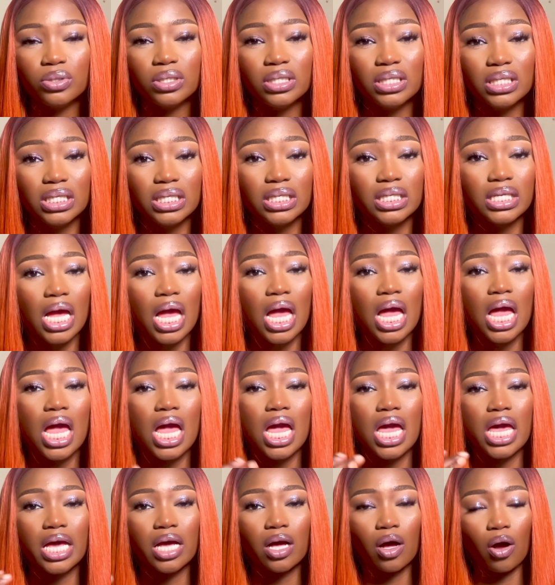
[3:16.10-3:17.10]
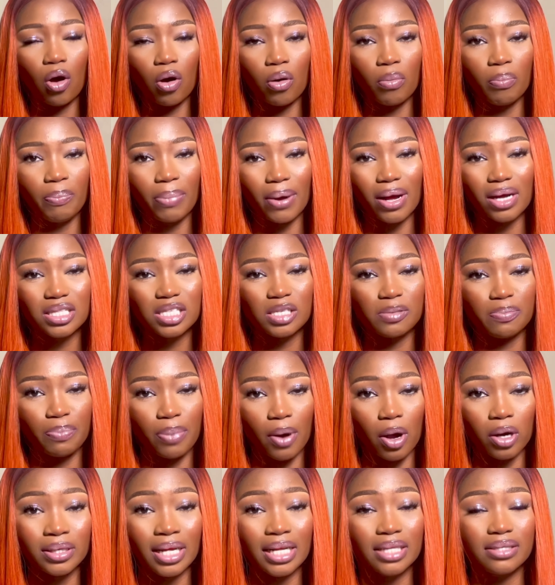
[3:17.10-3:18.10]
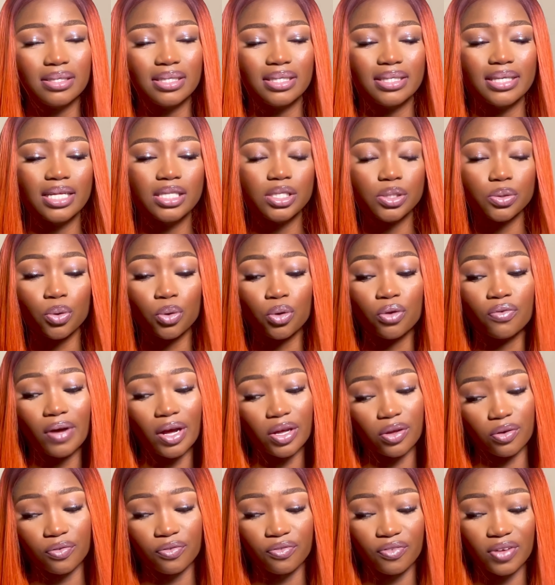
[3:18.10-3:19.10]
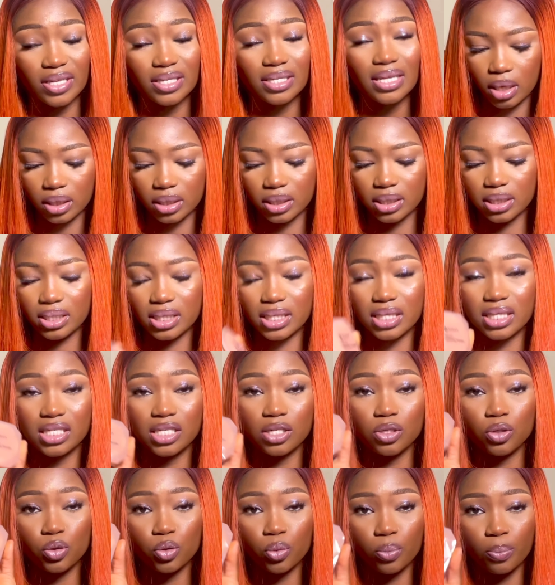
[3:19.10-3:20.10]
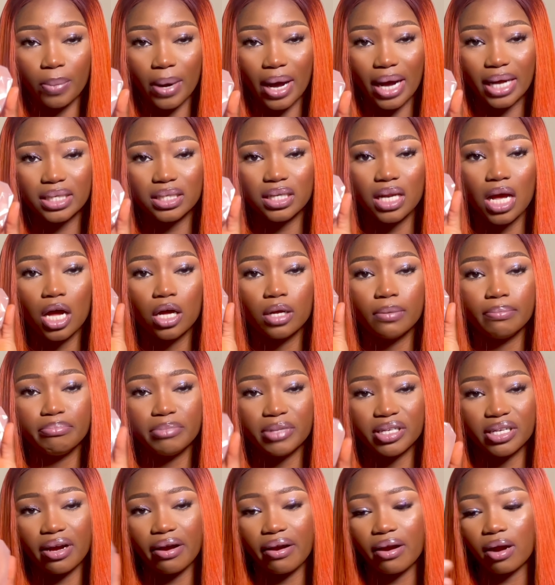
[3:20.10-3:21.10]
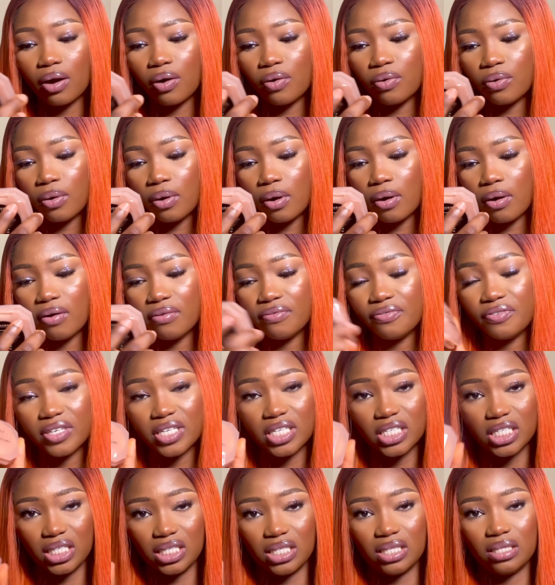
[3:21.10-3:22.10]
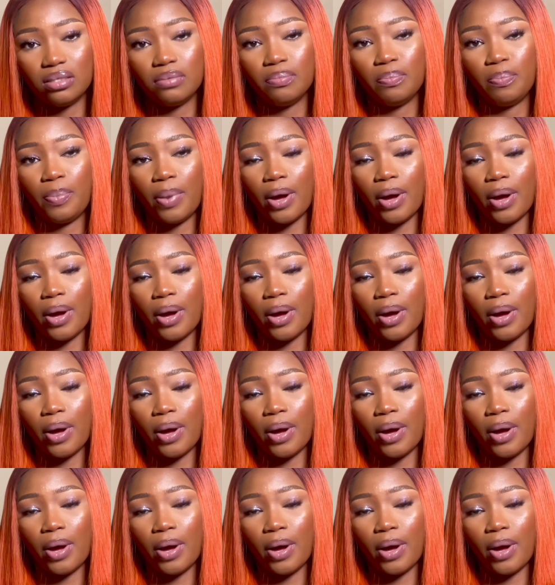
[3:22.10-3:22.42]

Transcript: need a compact powder to set all over your face. This is the Nuban Mineral Finishing